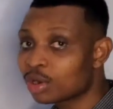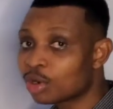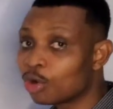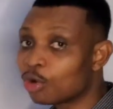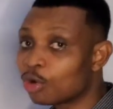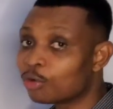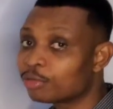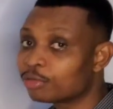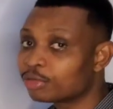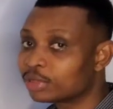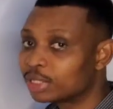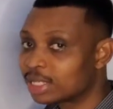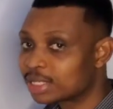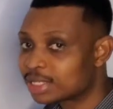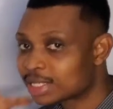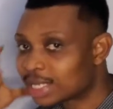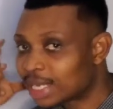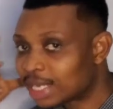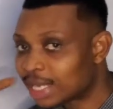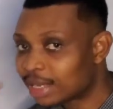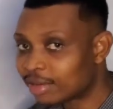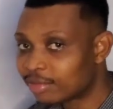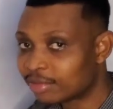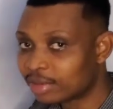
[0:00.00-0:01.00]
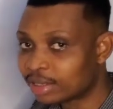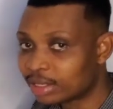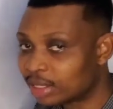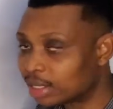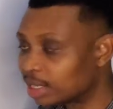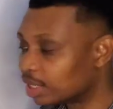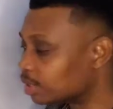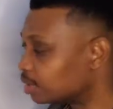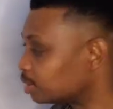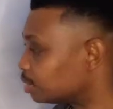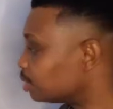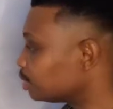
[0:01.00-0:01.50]
of the salivary
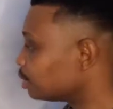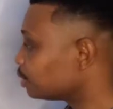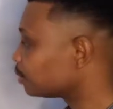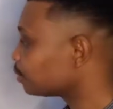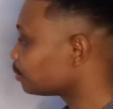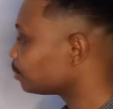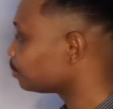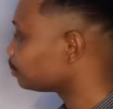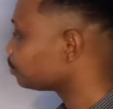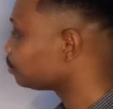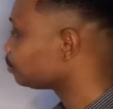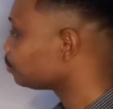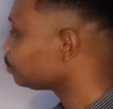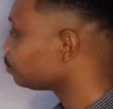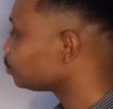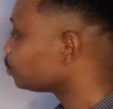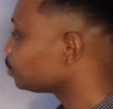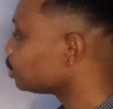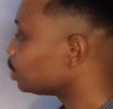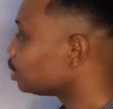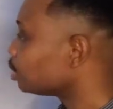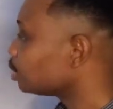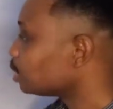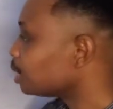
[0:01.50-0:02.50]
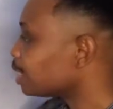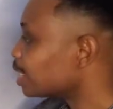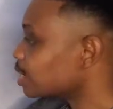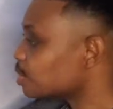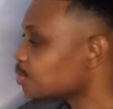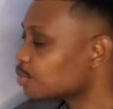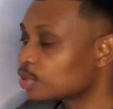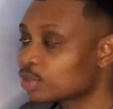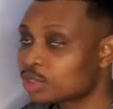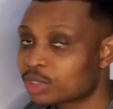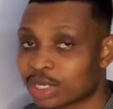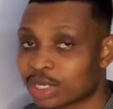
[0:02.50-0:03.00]
gland. That's for